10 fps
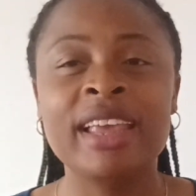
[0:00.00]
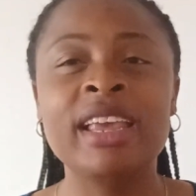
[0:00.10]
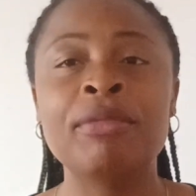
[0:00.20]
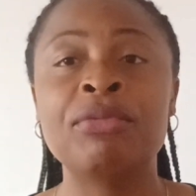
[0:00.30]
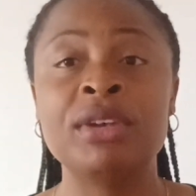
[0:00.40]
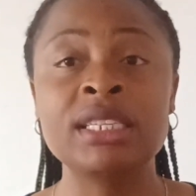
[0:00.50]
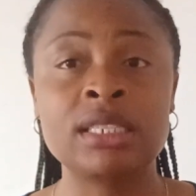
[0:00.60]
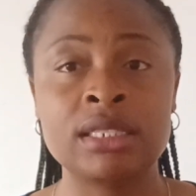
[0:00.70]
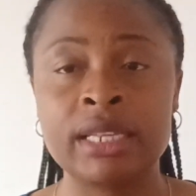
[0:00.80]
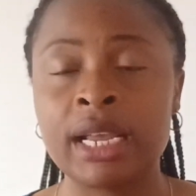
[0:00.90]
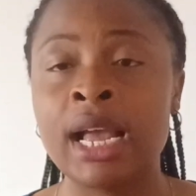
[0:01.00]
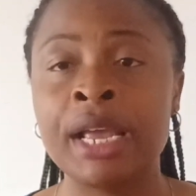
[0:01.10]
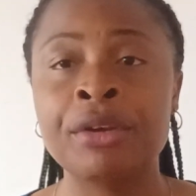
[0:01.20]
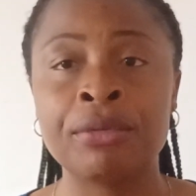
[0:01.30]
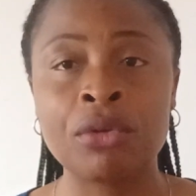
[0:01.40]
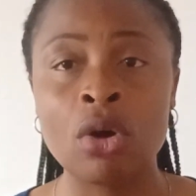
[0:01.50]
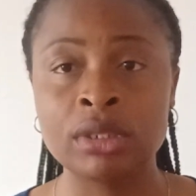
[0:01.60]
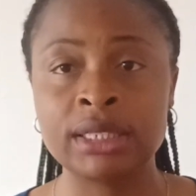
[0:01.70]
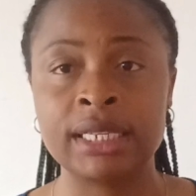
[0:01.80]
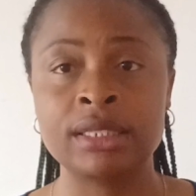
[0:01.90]
If this is the kind of
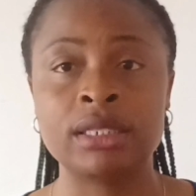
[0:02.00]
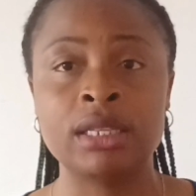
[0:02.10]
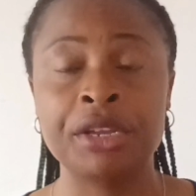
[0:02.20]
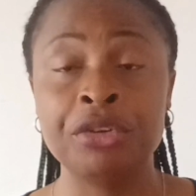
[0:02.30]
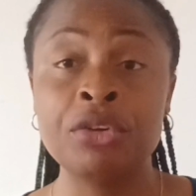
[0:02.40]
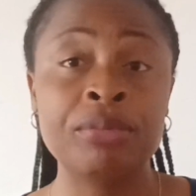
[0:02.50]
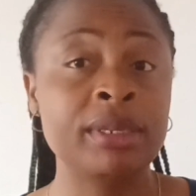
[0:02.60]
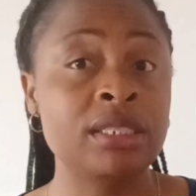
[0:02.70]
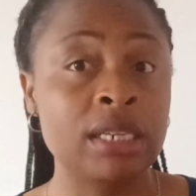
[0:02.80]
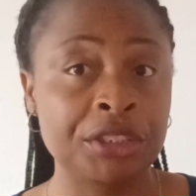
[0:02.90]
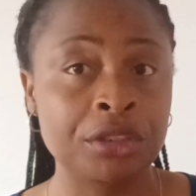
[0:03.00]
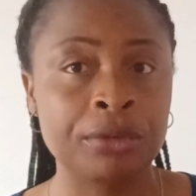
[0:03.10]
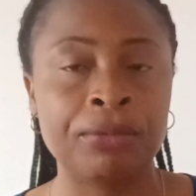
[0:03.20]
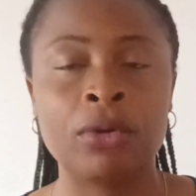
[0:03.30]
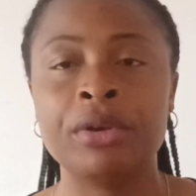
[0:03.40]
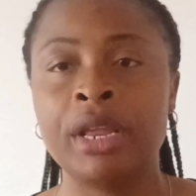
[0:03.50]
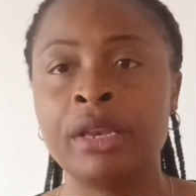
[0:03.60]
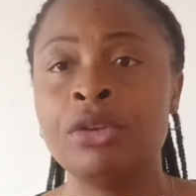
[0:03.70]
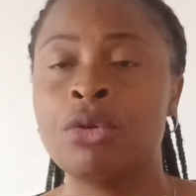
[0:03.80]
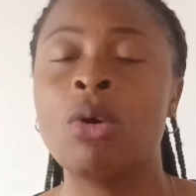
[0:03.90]
content that you've been searching for,
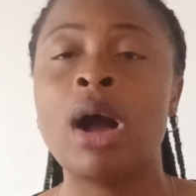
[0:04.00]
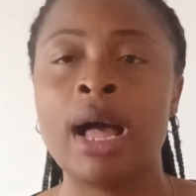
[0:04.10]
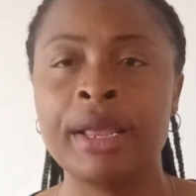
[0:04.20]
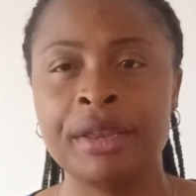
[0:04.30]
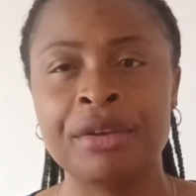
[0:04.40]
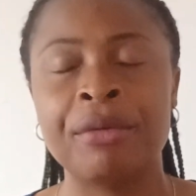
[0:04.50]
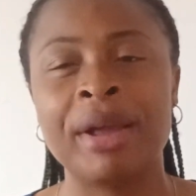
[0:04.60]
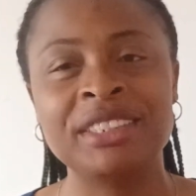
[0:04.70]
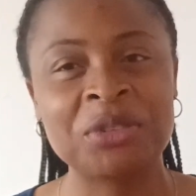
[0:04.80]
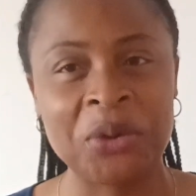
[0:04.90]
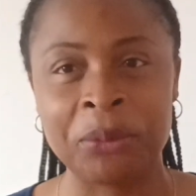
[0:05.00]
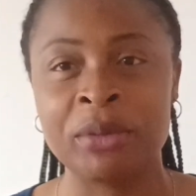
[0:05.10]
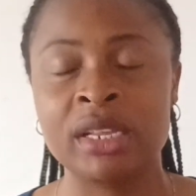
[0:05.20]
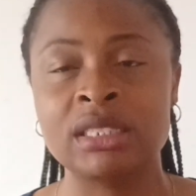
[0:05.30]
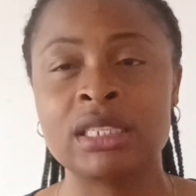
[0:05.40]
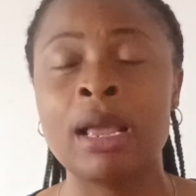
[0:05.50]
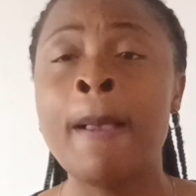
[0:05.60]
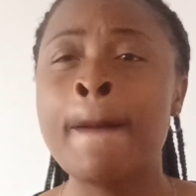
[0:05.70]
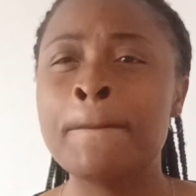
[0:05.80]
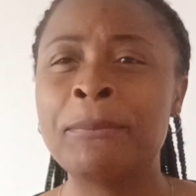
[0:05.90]
then you are in the right community.
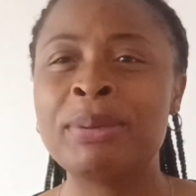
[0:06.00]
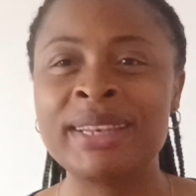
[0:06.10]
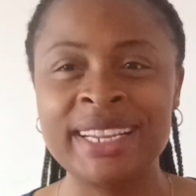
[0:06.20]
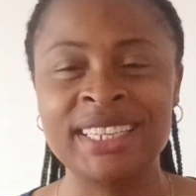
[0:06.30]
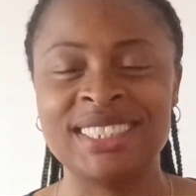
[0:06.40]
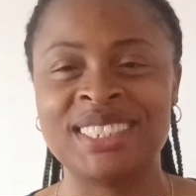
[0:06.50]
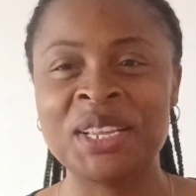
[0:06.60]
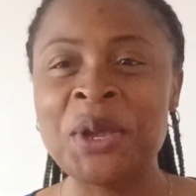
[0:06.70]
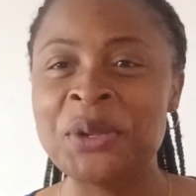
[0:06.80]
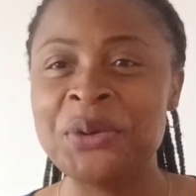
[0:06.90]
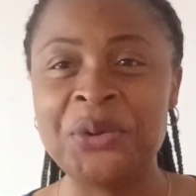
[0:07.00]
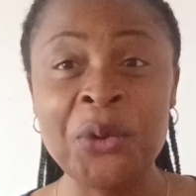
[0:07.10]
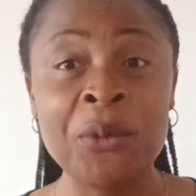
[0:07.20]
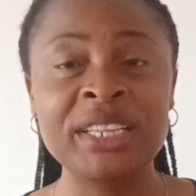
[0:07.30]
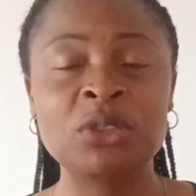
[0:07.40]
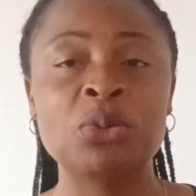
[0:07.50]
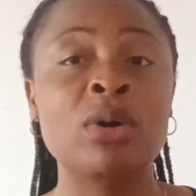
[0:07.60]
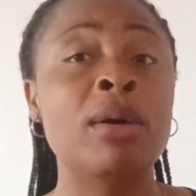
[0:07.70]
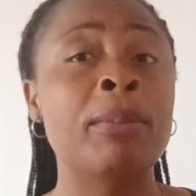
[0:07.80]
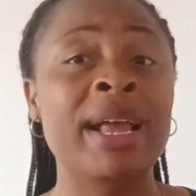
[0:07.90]
Please do it
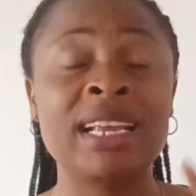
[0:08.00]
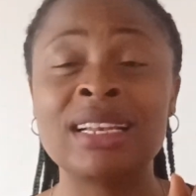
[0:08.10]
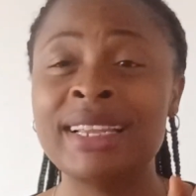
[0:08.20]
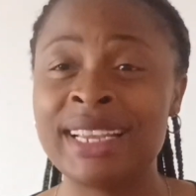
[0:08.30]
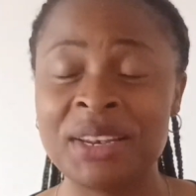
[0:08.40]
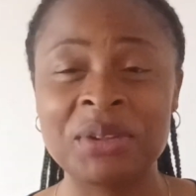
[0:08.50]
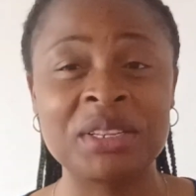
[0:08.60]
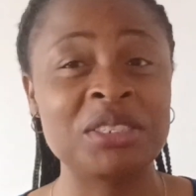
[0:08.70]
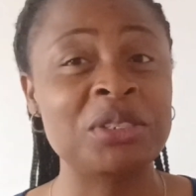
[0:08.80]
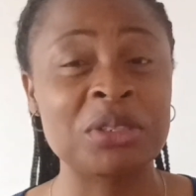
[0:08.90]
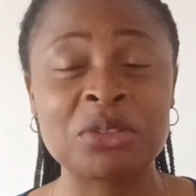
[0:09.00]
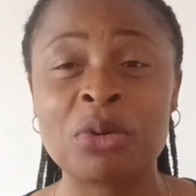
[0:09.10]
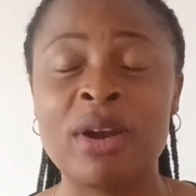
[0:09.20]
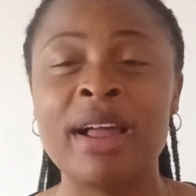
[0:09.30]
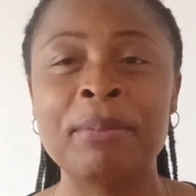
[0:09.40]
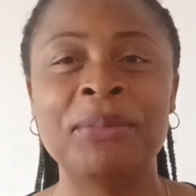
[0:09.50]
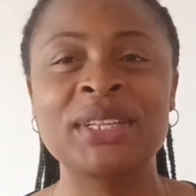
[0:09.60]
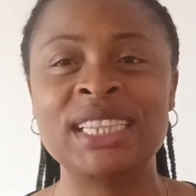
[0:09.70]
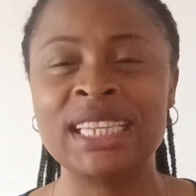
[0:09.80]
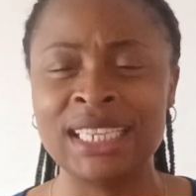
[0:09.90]
well by clicking on the subscribe
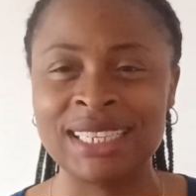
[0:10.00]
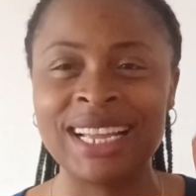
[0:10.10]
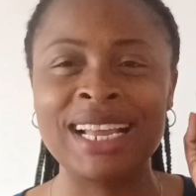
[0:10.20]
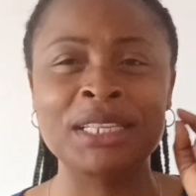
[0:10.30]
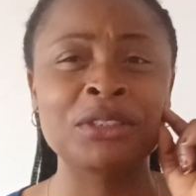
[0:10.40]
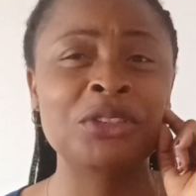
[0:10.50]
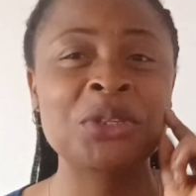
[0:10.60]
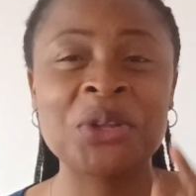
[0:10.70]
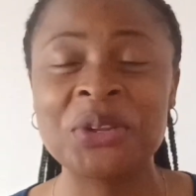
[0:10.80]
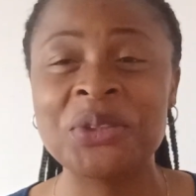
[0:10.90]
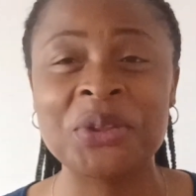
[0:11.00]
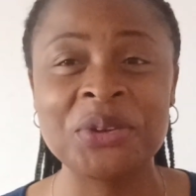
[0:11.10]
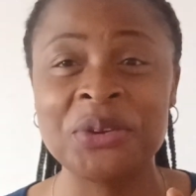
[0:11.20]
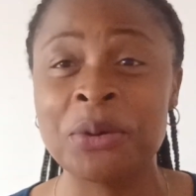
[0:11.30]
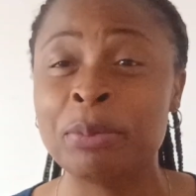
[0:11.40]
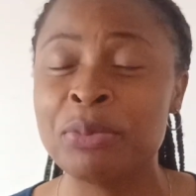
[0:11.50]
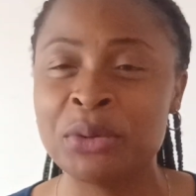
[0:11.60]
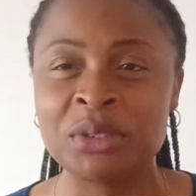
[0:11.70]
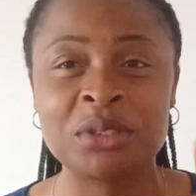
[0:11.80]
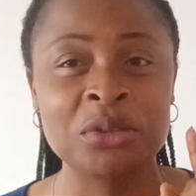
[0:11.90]
button and turn on your
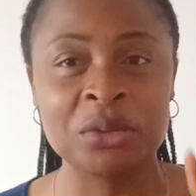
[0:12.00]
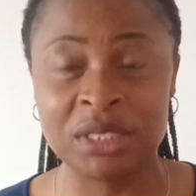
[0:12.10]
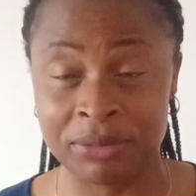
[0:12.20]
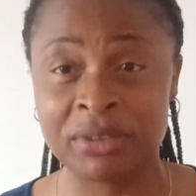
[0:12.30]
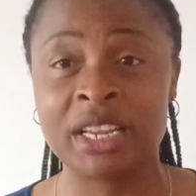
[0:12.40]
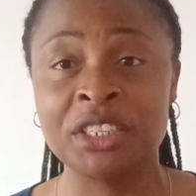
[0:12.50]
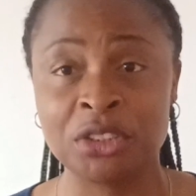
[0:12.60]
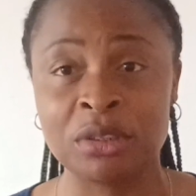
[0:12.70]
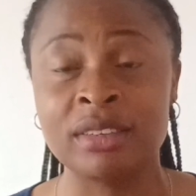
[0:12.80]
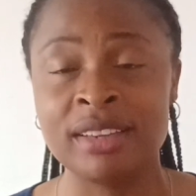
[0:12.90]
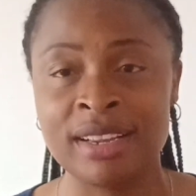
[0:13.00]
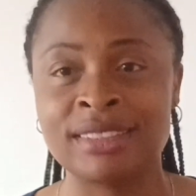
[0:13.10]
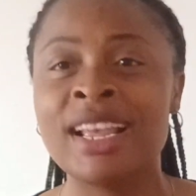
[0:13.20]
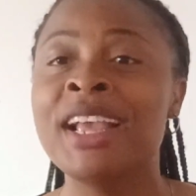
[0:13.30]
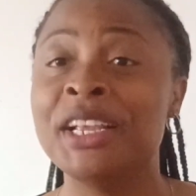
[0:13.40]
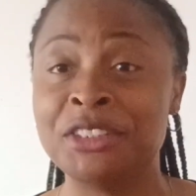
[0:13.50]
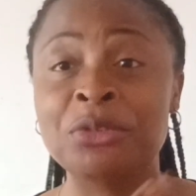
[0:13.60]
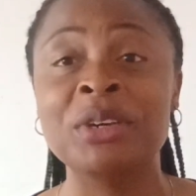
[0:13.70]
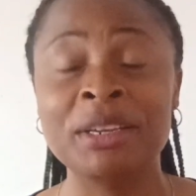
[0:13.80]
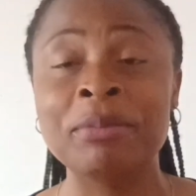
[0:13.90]
post notification. Yes, it
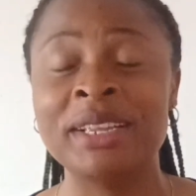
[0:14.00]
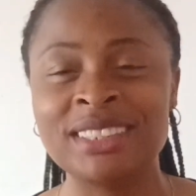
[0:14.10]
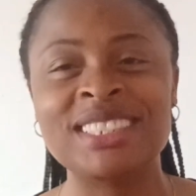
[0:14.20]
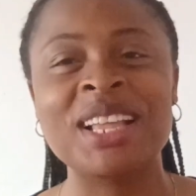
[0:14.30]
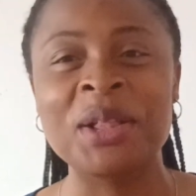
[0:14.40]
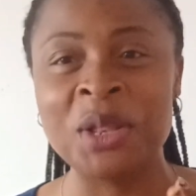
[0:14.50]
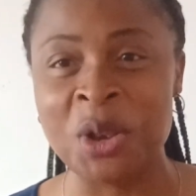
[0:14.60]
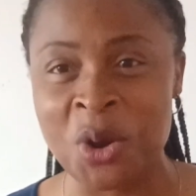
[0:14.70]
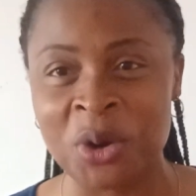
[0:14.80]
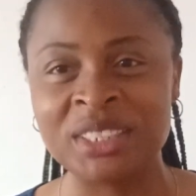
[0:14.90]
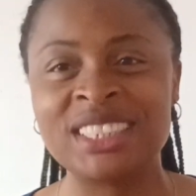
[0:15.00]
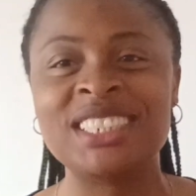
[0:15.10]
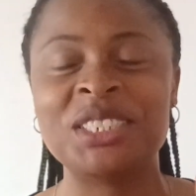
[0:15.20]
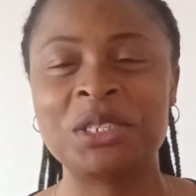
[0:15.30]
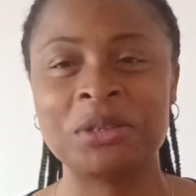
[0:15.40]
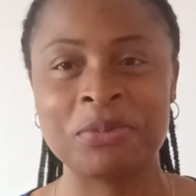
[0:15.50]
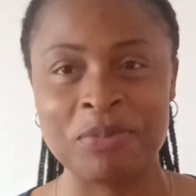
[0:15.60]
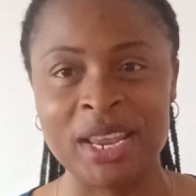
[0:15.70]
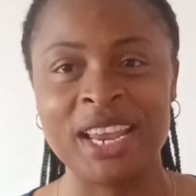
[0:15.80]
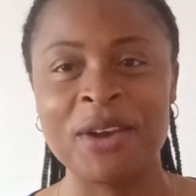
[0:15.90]
really means a lot to
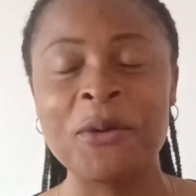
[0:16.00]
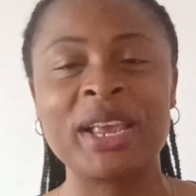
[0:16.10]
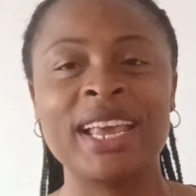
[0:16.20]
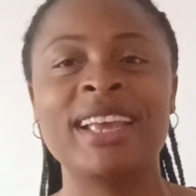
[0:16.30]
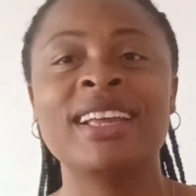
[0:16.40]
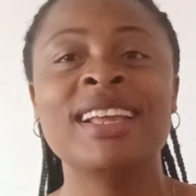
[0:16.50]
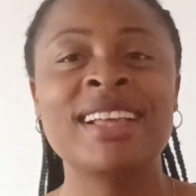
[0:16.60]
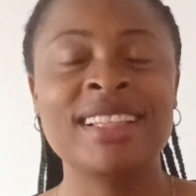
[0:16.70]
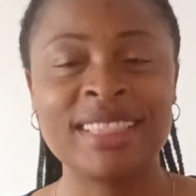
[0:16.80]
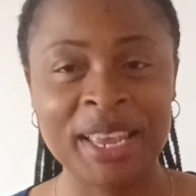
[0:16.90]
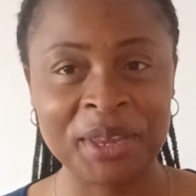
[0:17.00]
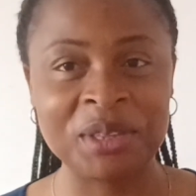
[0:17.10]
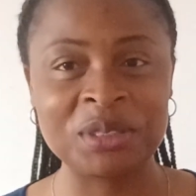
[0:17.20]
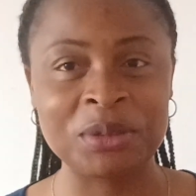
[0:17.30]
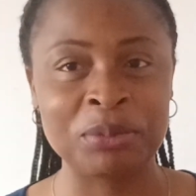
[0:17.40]
me, okay? Thank you so